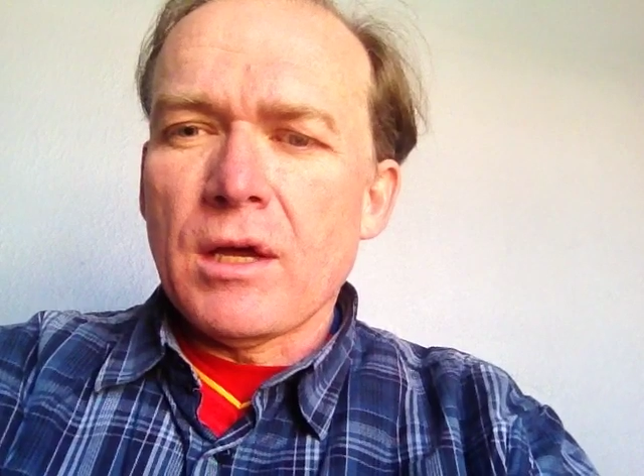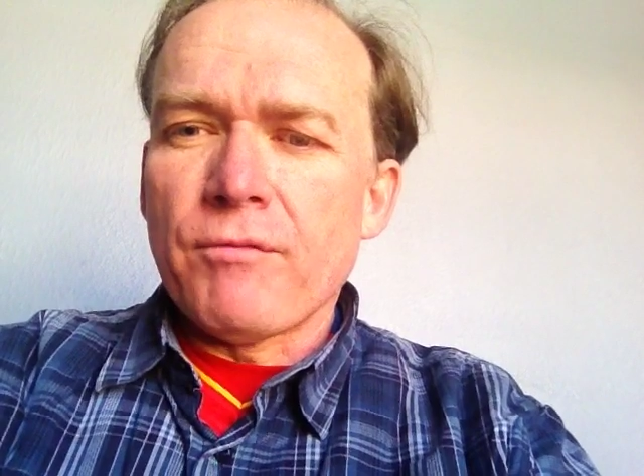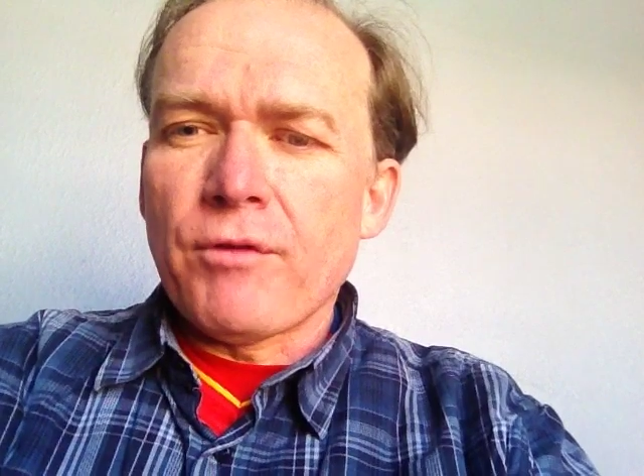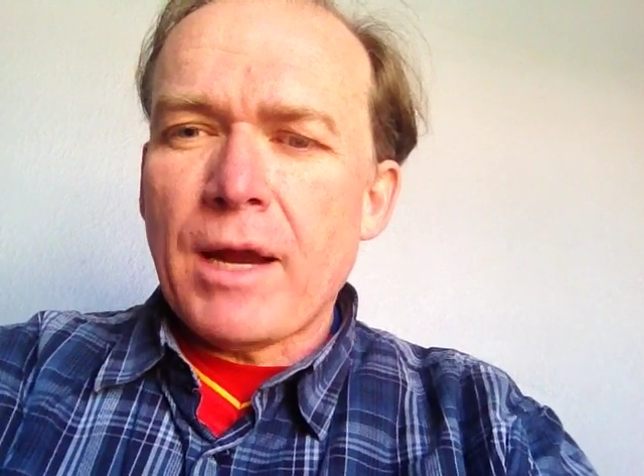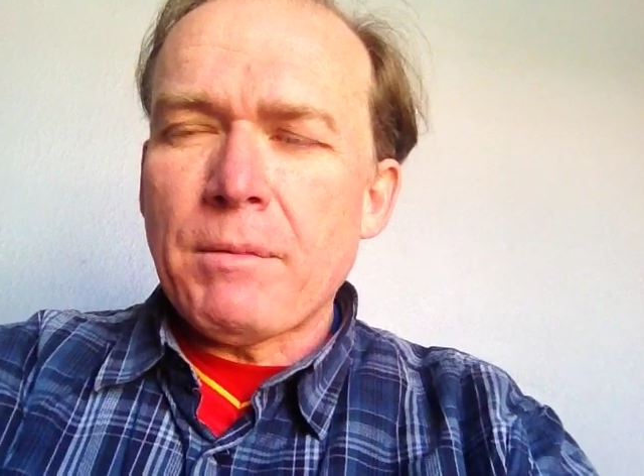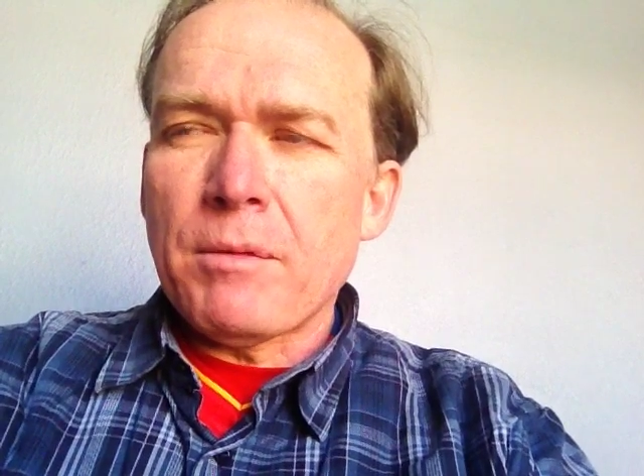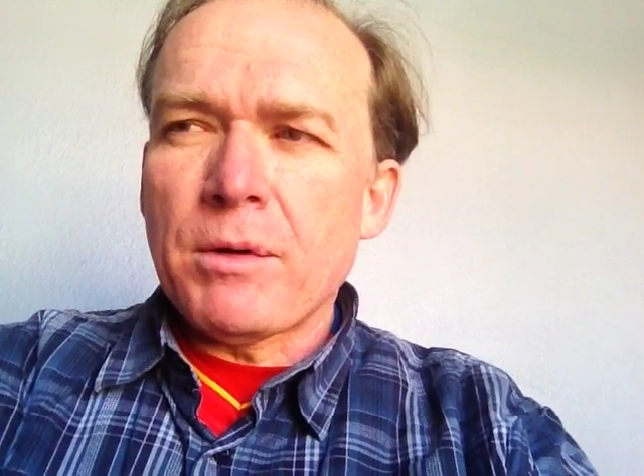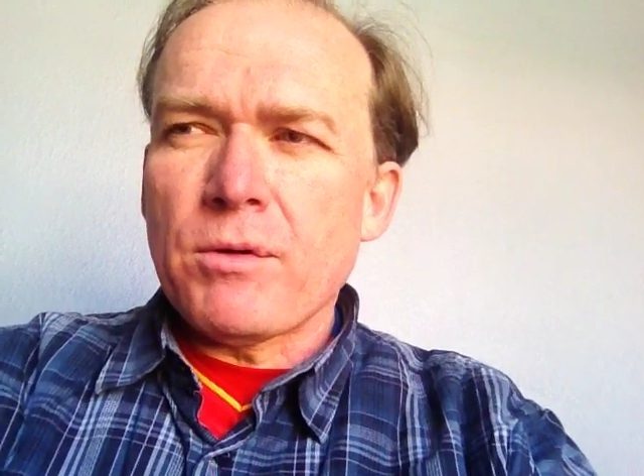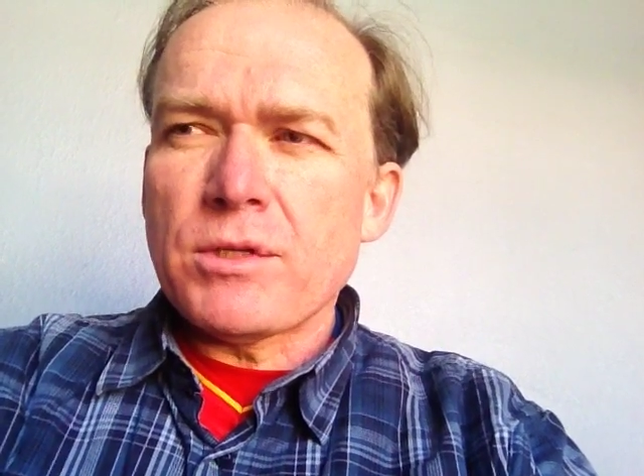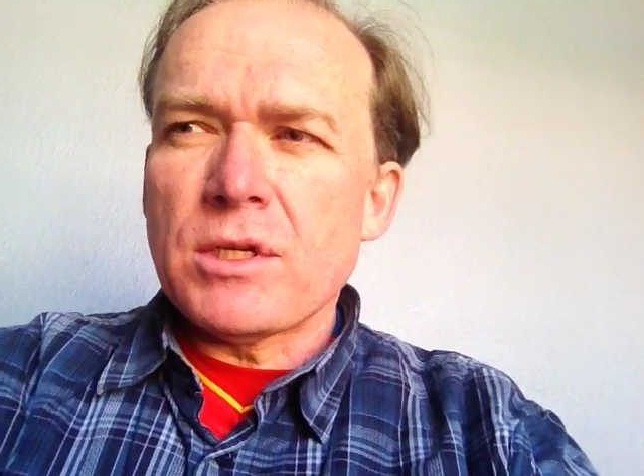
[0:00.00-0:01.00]
of grammar,
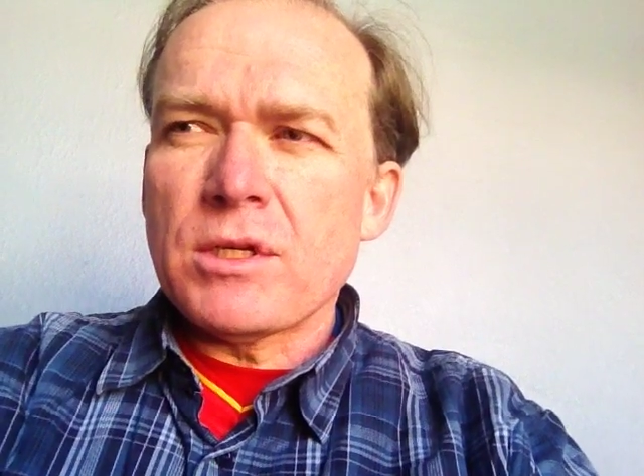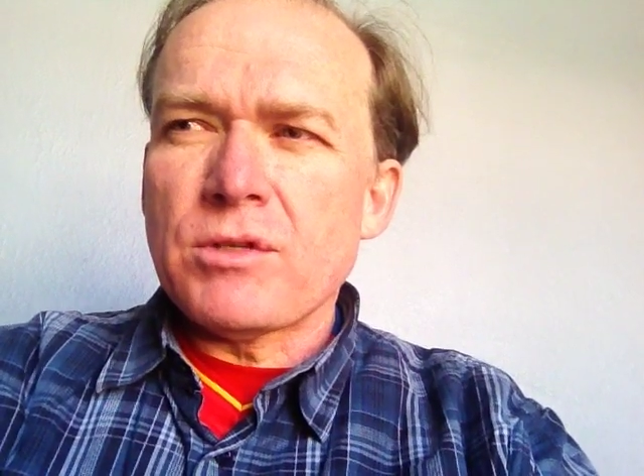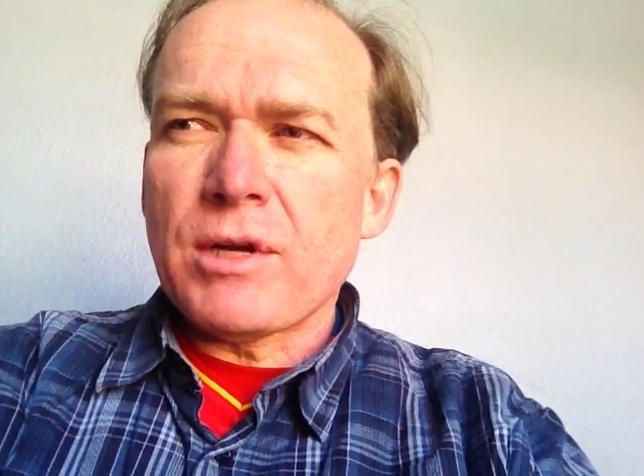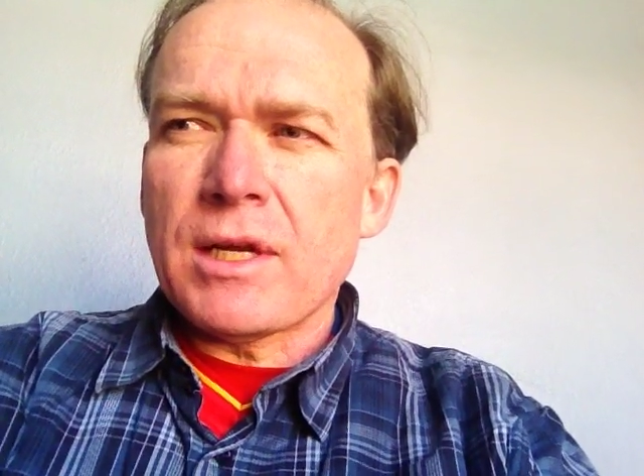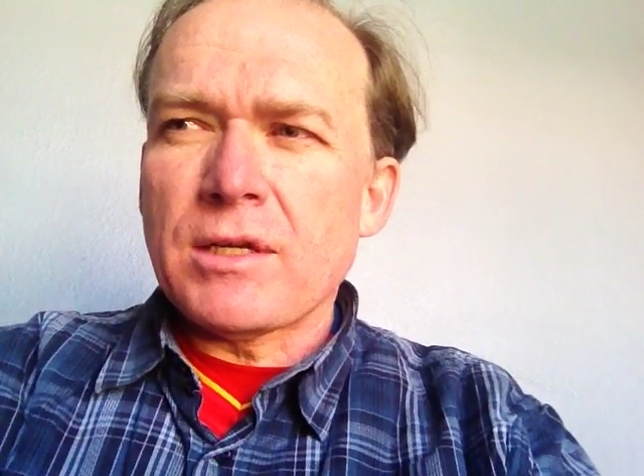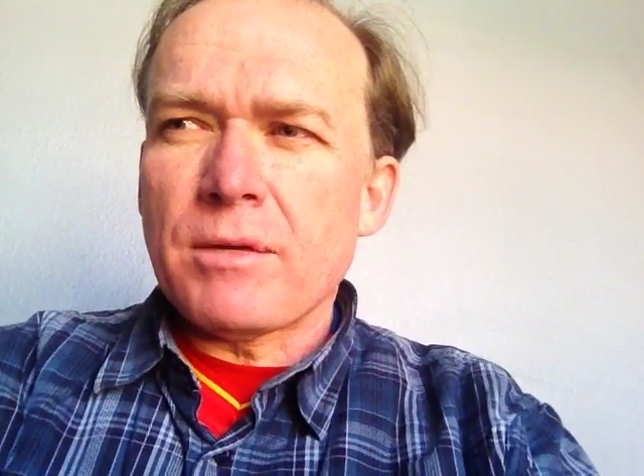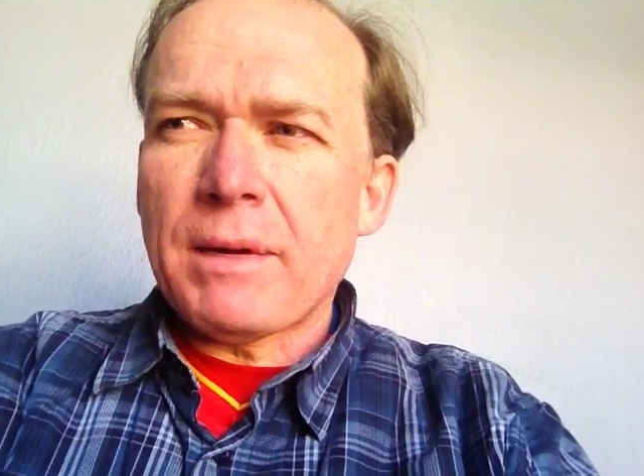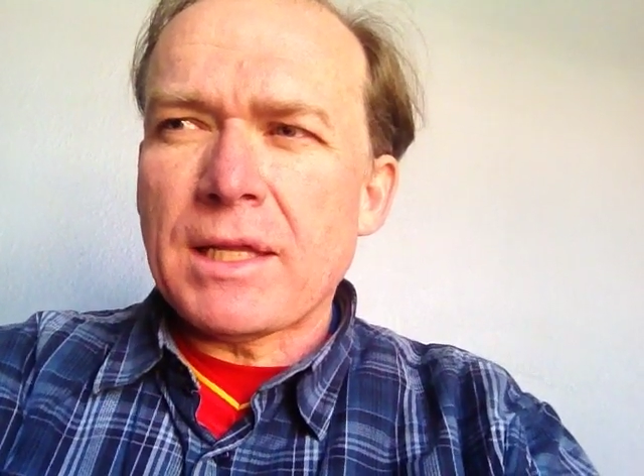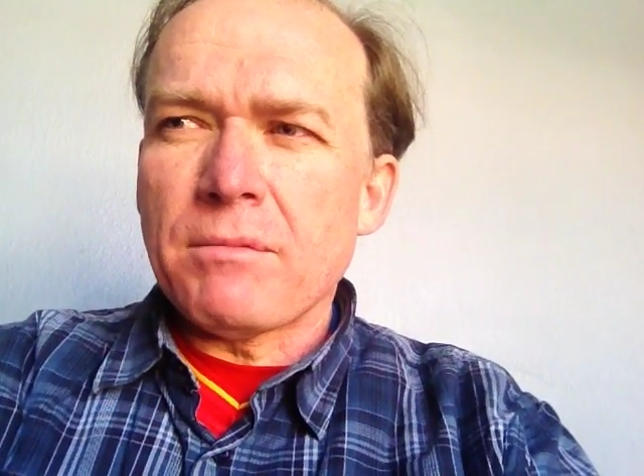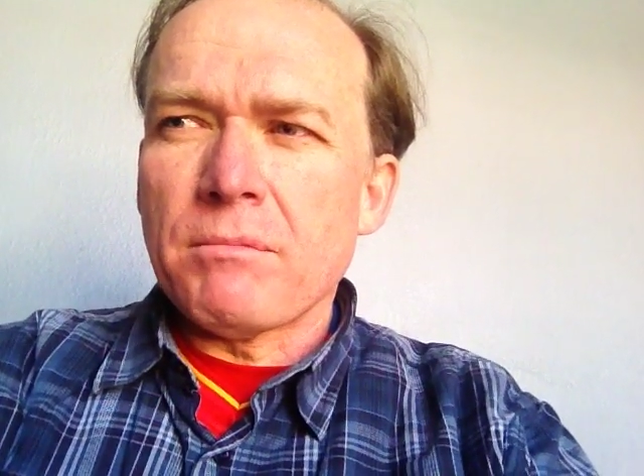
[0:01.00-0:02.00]
but also just try, try to
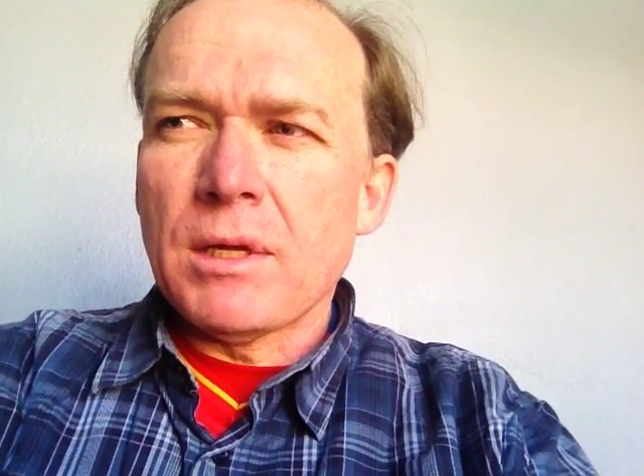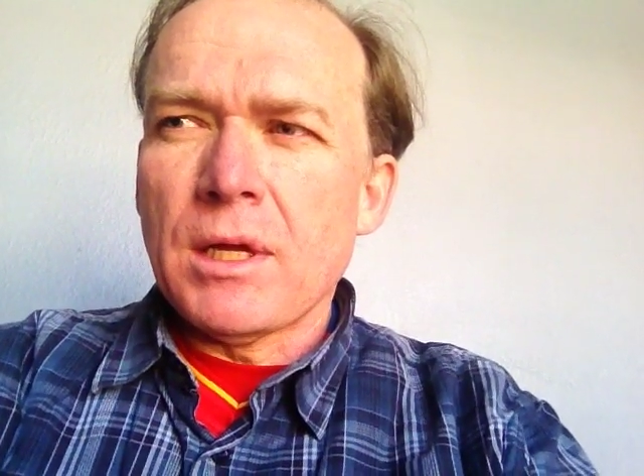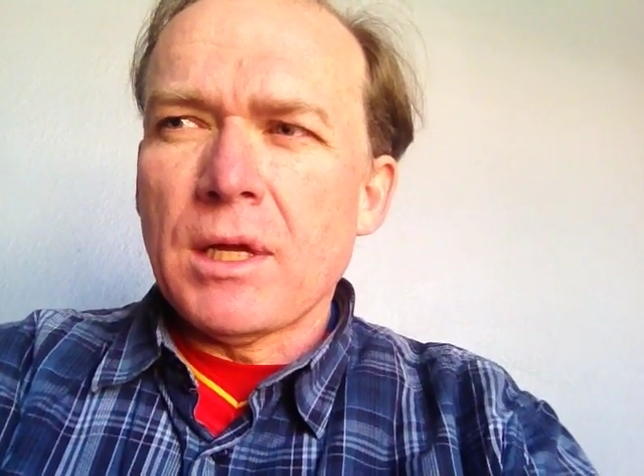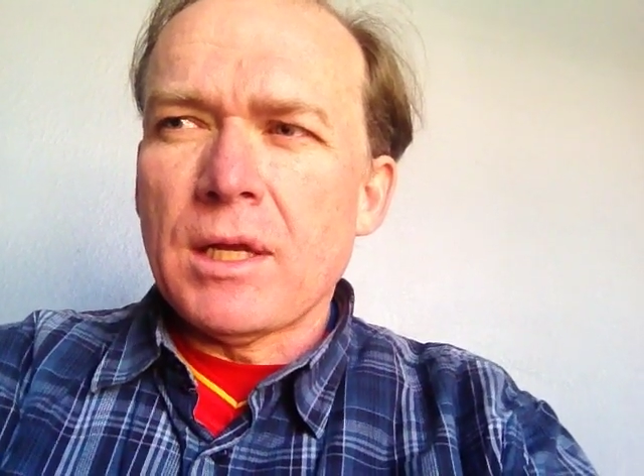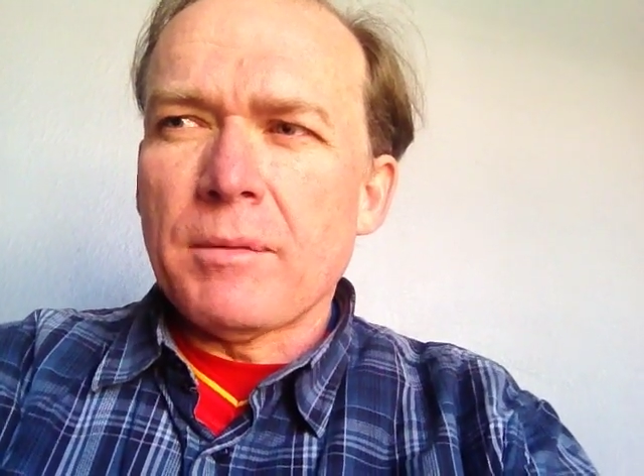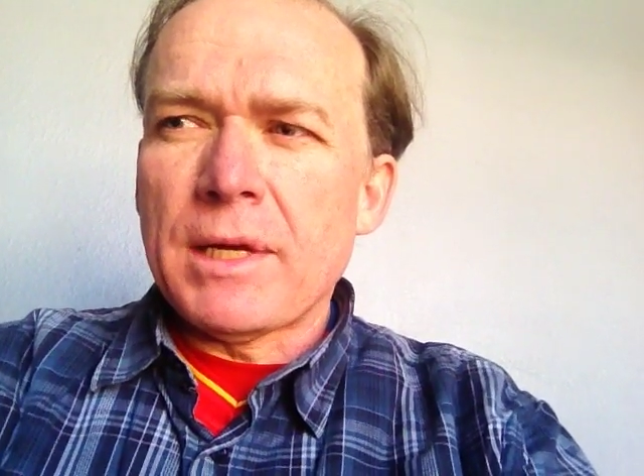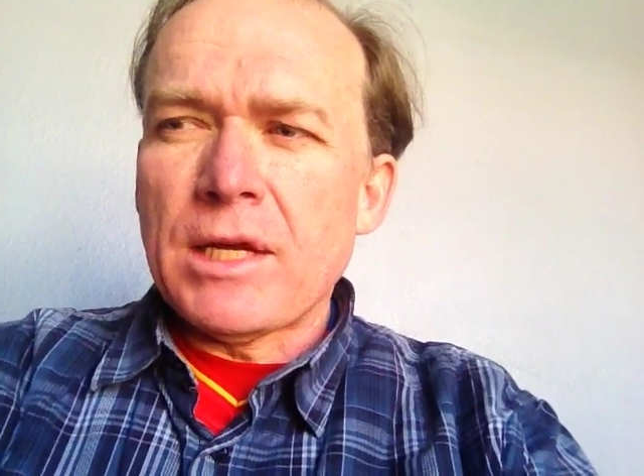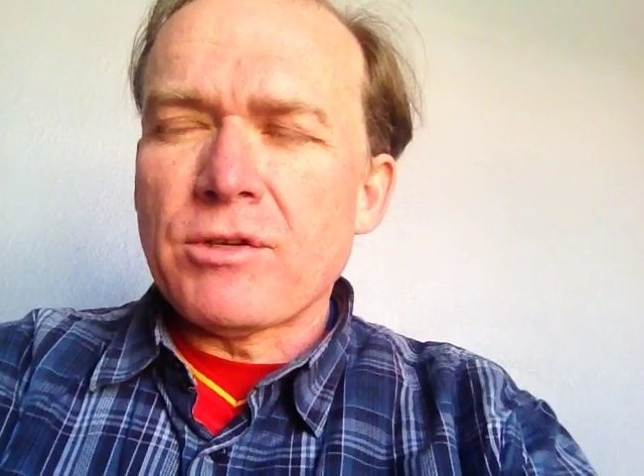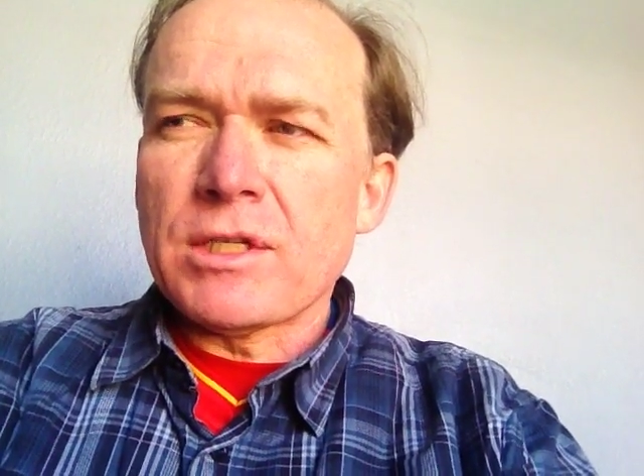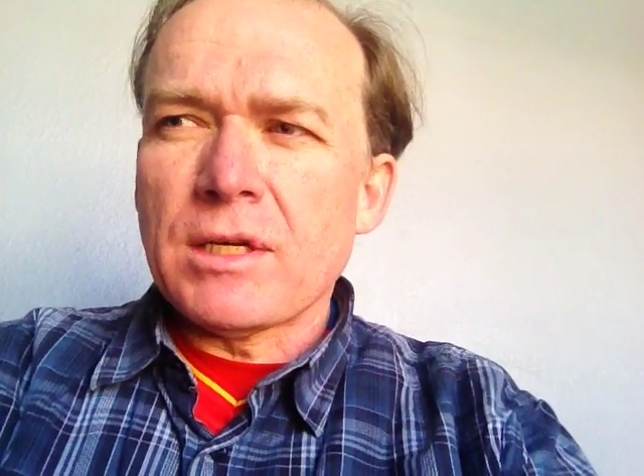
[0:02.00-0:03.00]
make them a little bit
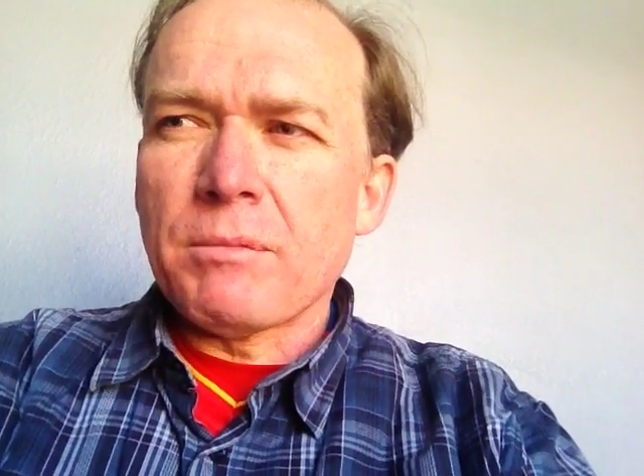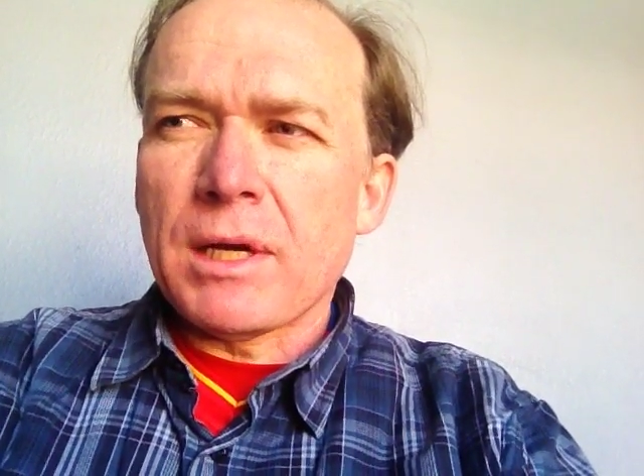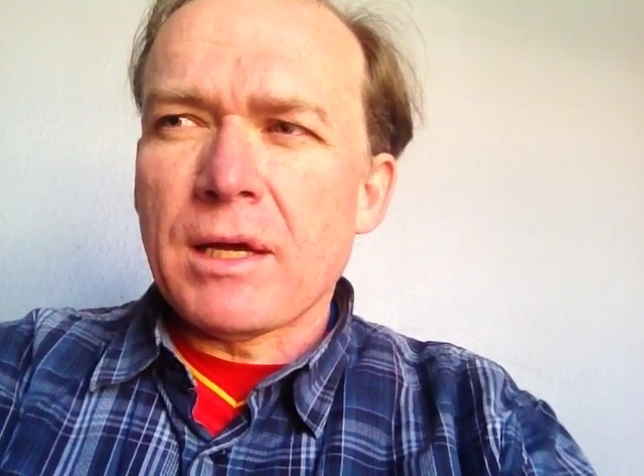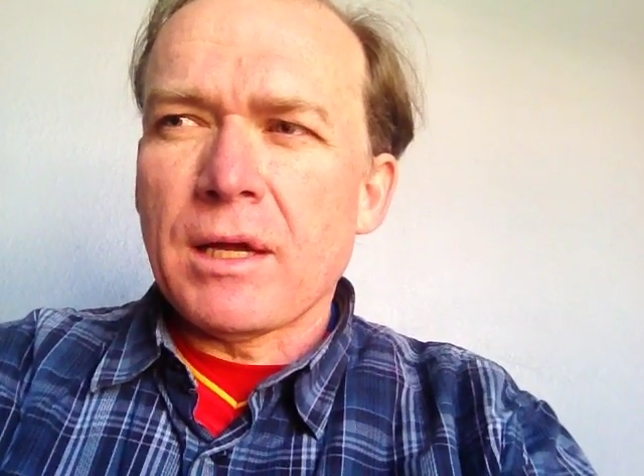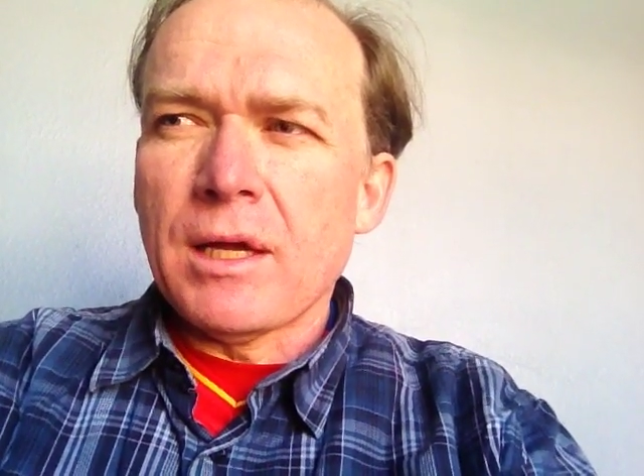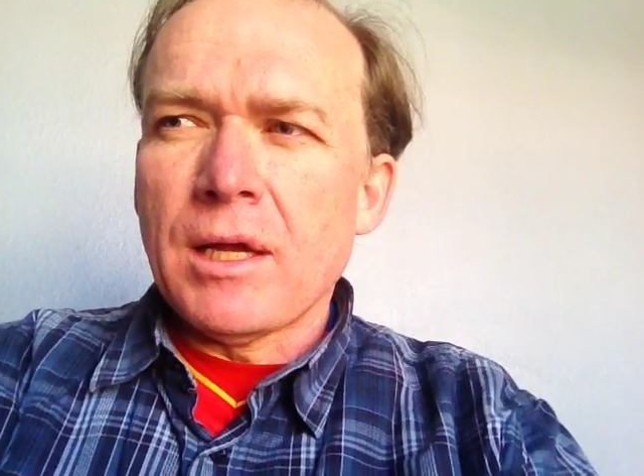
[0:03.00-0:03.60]
interesting by,